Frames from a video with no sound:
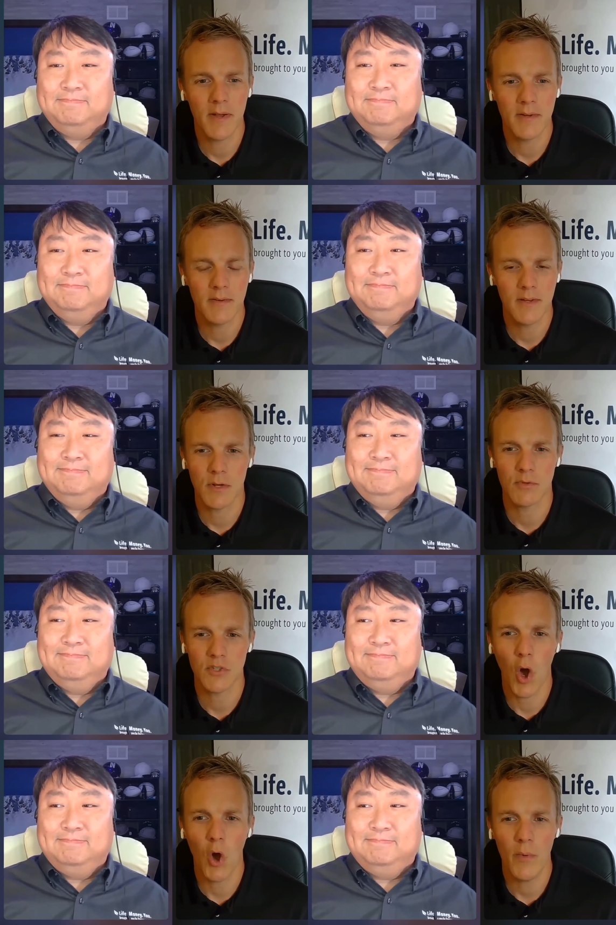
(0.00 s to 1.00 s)
Speaker 1: but there was
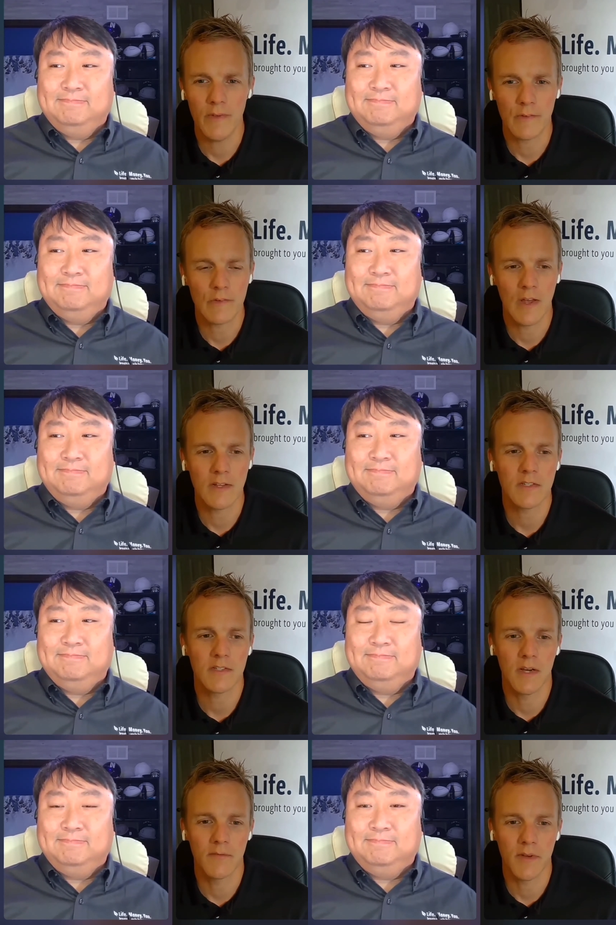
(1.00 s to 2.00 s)
always a
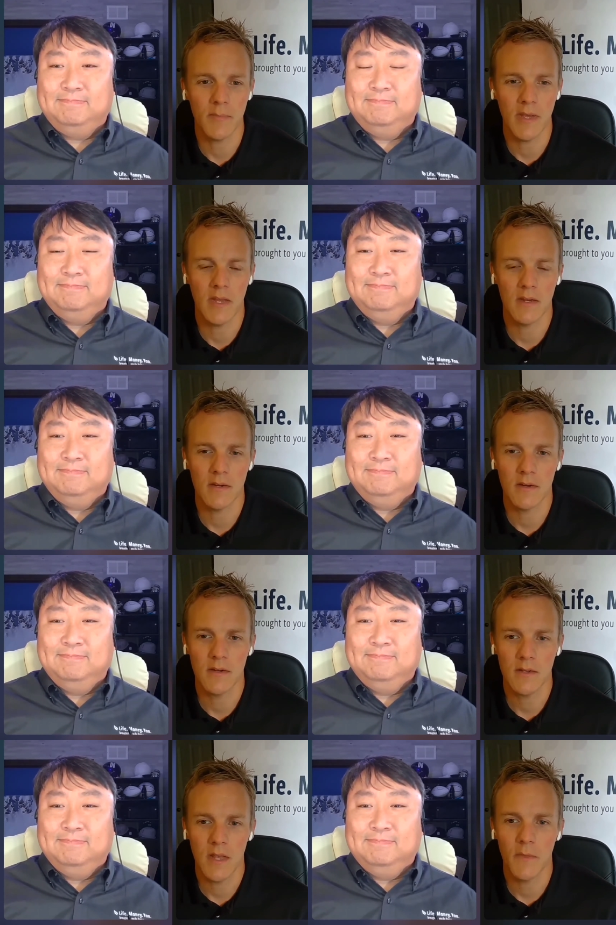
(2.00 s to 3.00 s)
sense of it being
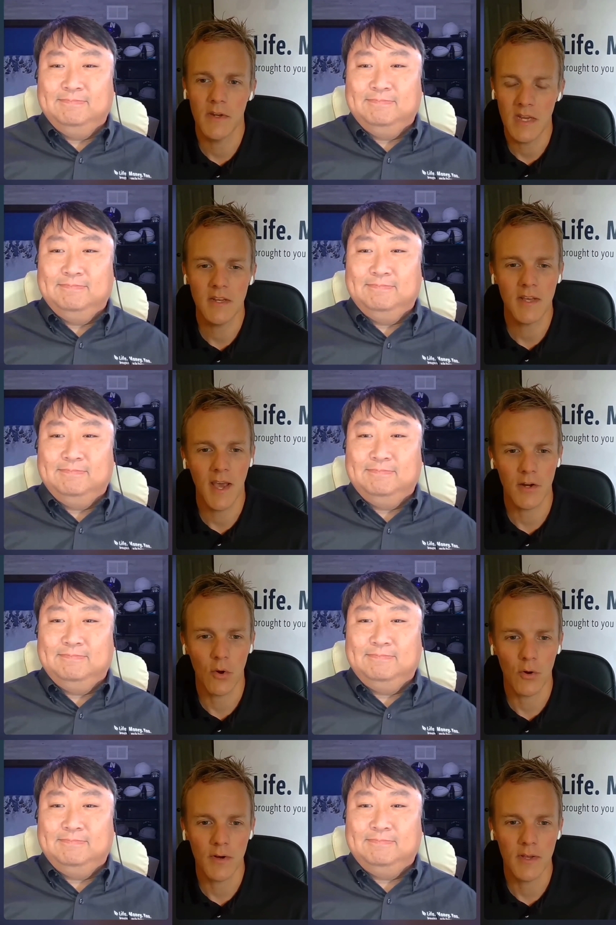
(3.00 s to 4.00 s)
in the need
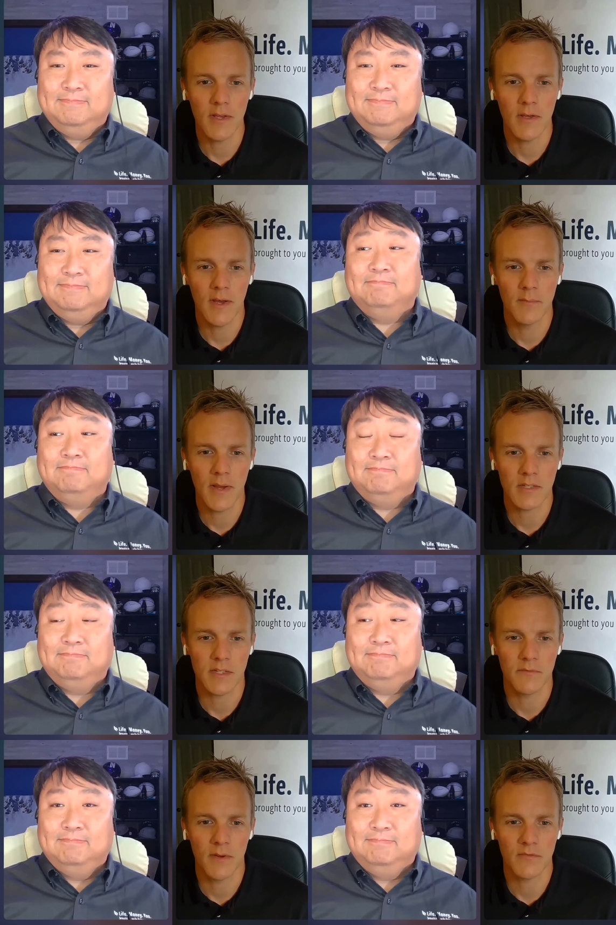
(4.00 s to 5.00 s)
category because
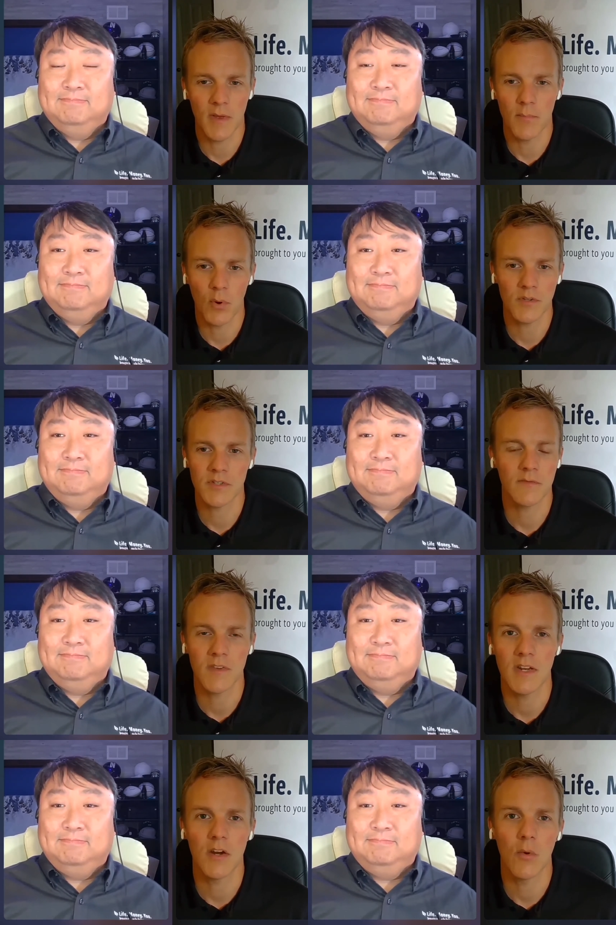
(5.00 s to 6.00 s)
of, of, the importance of
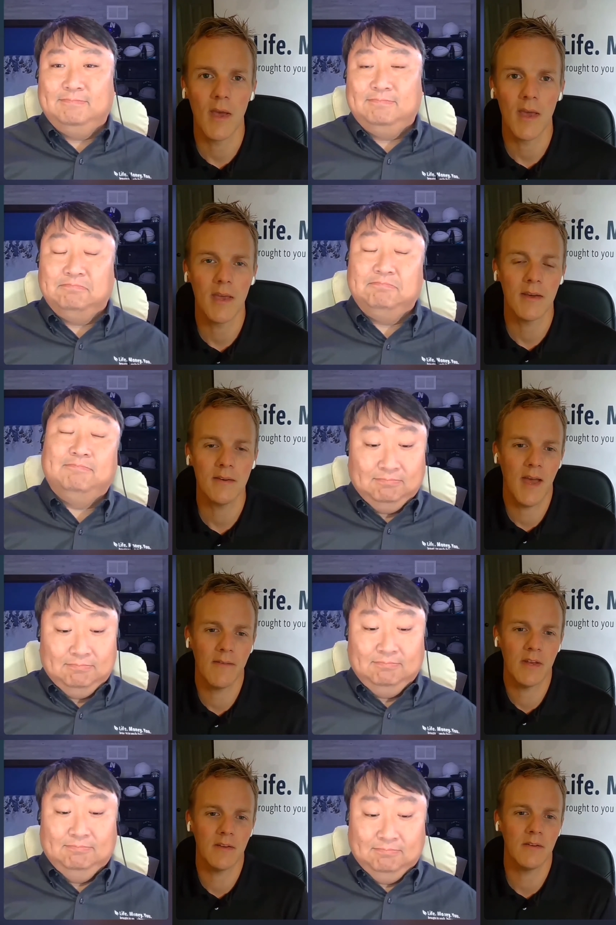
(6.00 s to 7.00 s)
getting away,
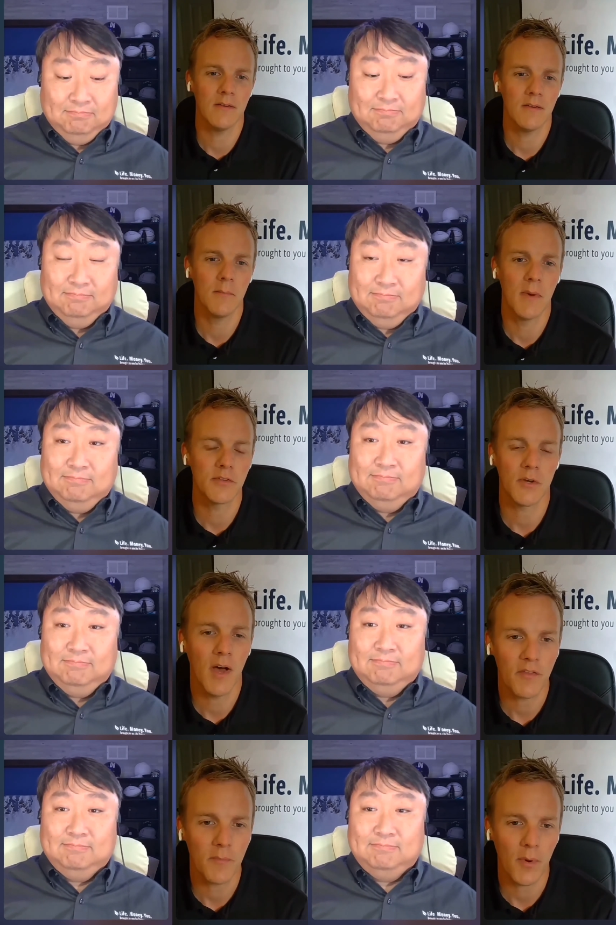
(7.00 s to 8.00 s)
having a mental
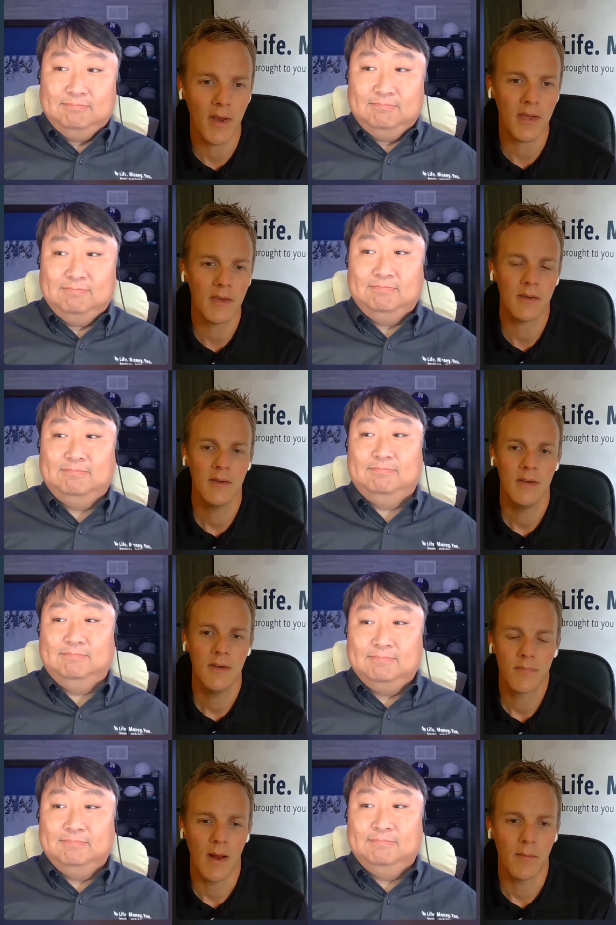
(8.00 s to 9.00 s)
health break.
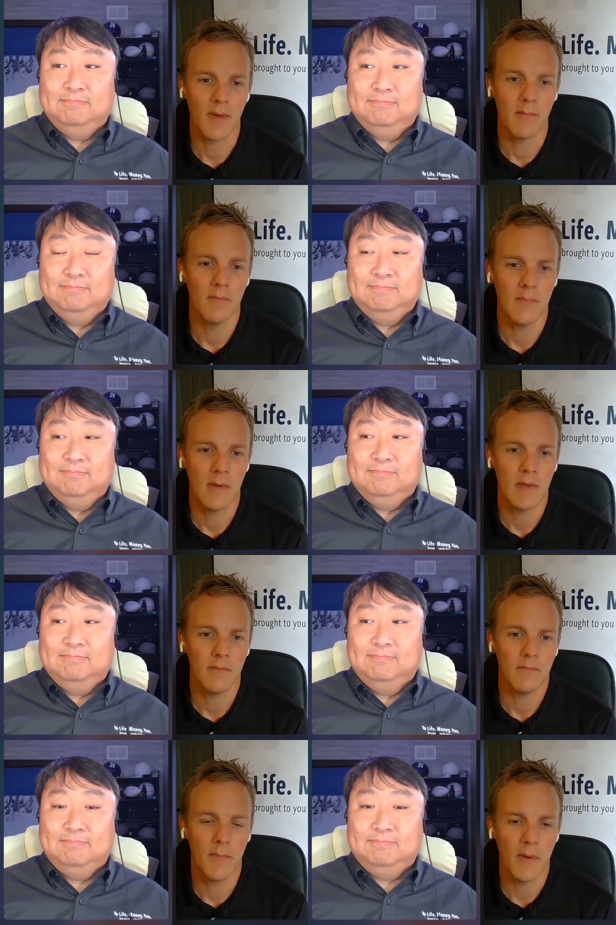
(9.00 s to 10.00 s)
Probably
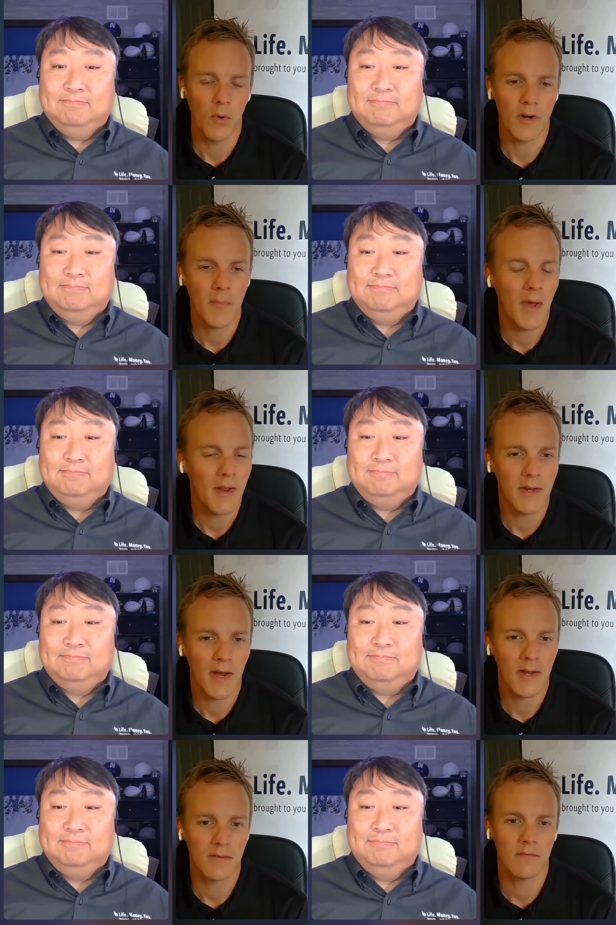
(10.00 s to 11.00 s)
maybe a bit more dependent
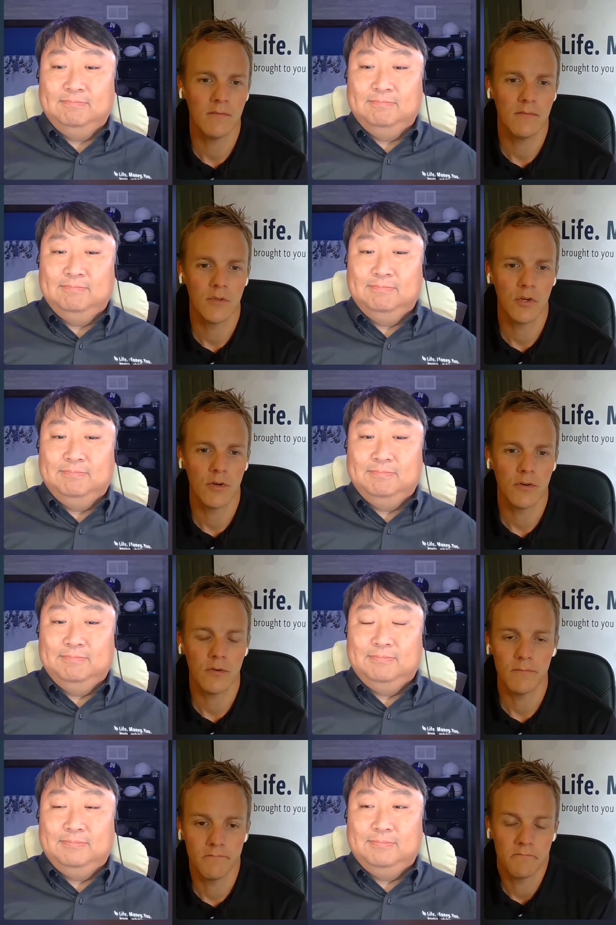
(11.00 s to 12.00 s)
on
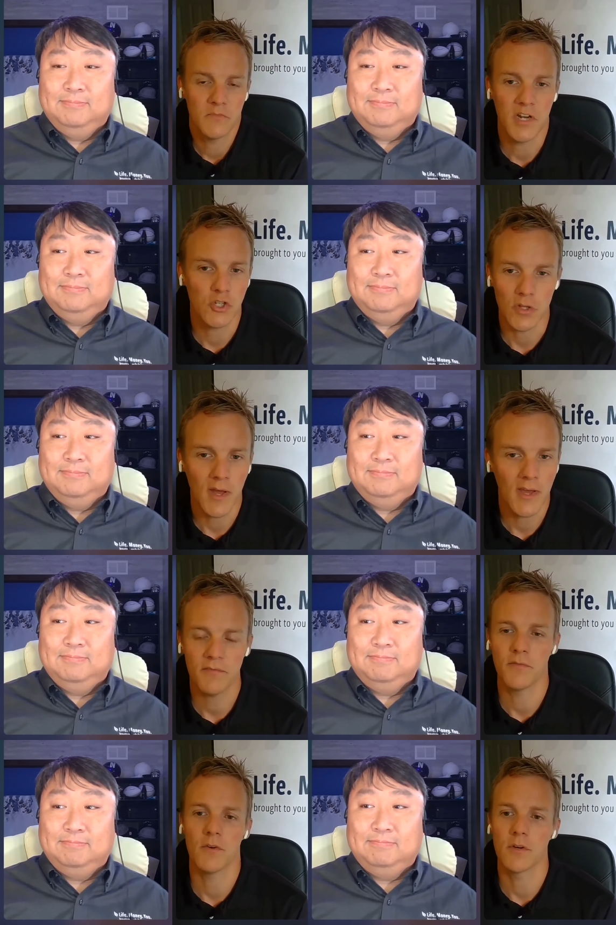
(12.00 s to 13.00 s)
your stage of
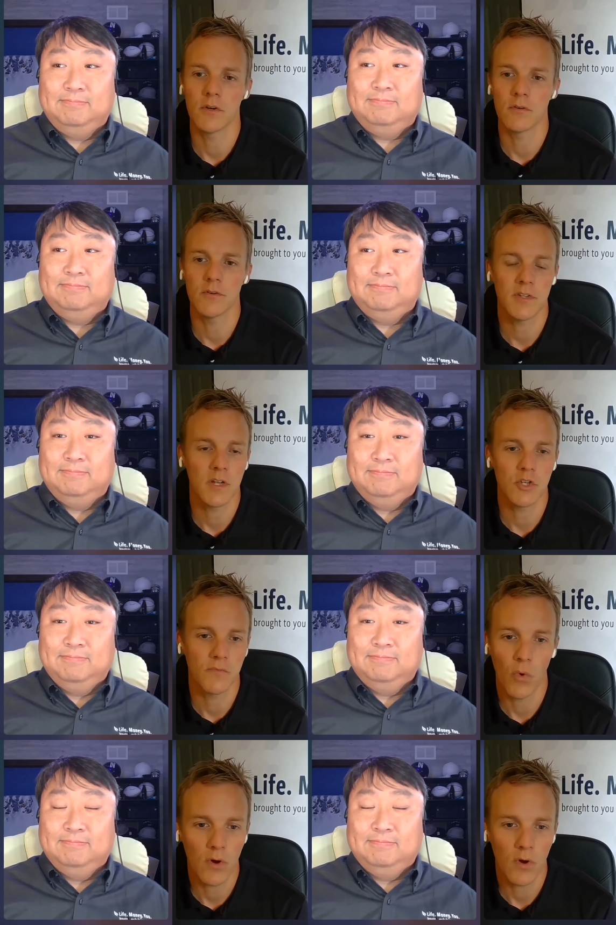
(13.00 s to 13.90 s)
life or your stage of